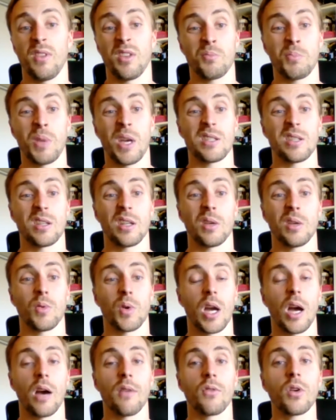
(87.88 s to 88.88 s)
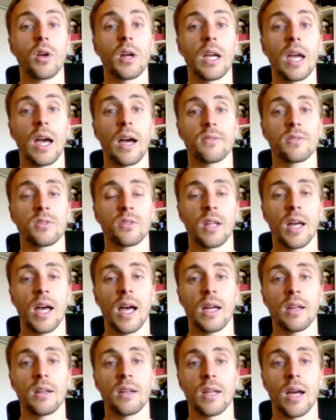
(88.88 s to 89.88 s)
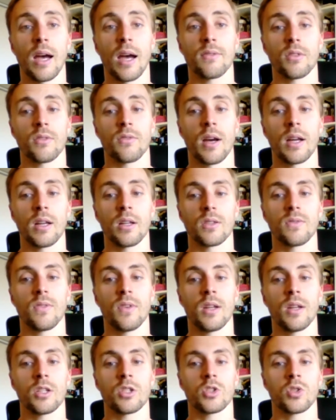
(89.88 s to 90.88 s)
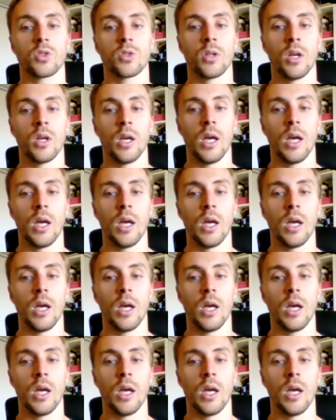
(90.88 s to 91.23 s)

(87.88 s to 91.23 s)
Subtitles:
basically recovering after that, after finals finish,